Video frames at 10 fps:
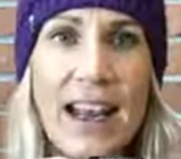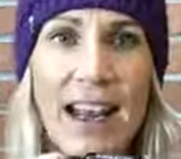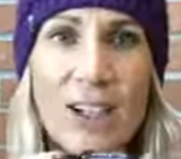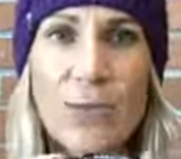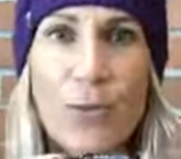
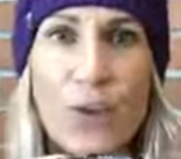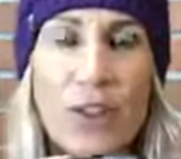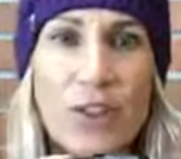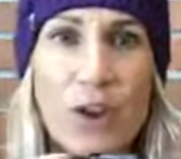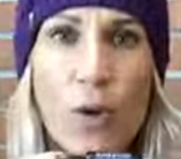Henceforth,
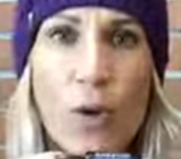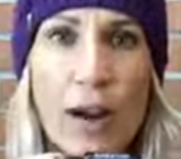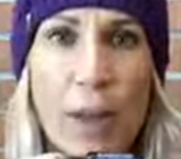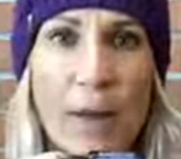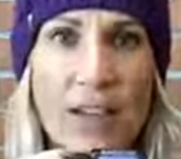it's gonna go
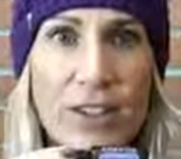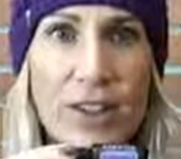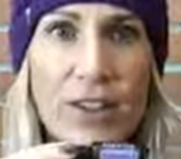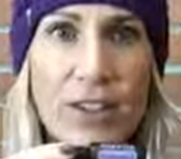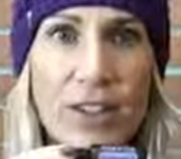right up into
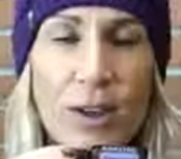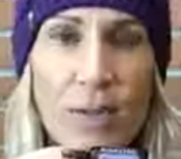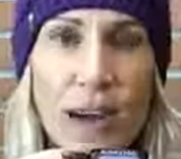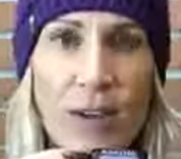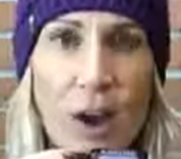your system
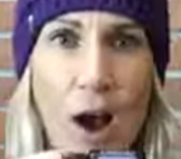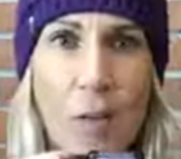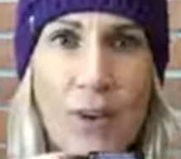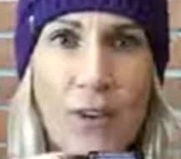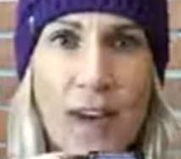and have a
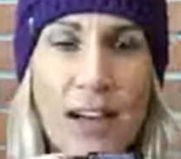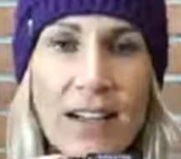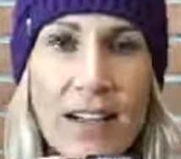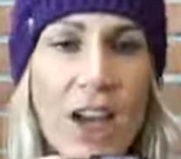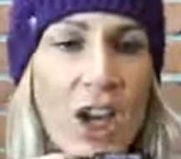calming effect.